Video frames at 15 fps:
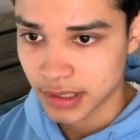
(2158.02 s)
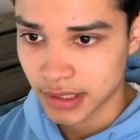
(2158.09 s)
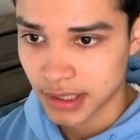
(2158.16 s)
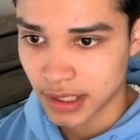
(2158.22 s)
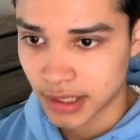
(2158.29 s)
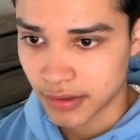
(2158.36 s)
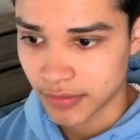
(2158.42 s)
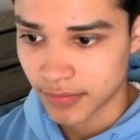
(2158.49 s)

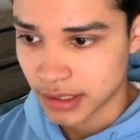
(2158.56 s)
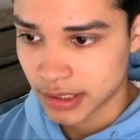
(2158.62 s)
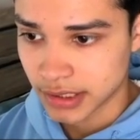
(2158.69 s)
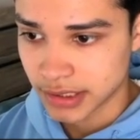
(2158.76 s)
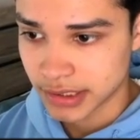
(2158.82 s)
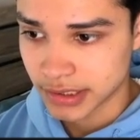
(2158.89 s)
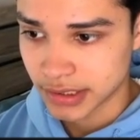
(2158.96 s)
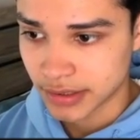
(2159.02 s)
Now
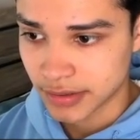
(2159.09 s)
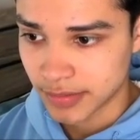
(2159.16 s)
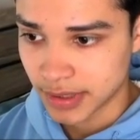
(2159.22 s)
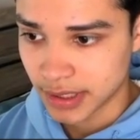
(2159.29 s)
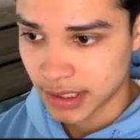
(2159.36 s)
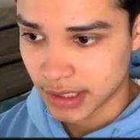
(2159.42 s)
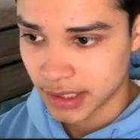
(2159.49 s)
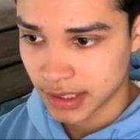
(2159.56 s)
this is going to
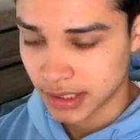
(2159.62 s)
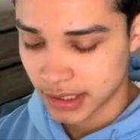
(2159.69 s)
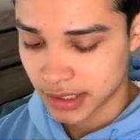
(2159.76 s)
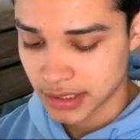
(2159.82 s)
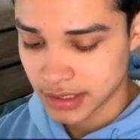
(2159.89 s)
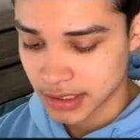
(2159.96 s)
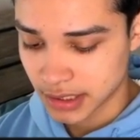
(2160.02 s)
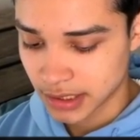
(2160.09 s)
be
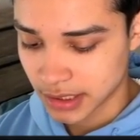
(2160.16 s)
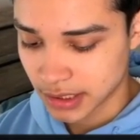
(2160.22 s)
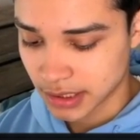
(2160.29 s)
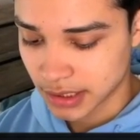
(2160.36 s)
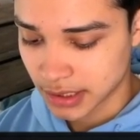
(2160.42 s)
contained in the